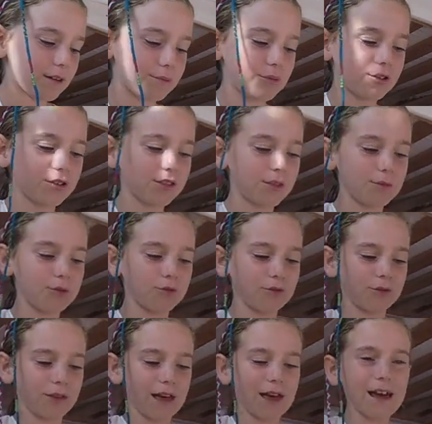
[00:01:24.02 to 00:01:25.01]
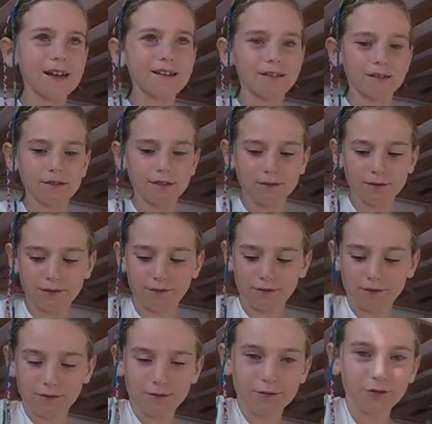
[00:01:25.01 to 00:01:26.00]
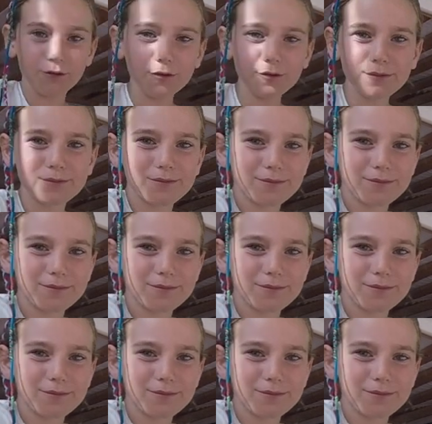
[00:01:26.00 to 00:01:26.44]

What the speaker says: Put them all there. Ooh.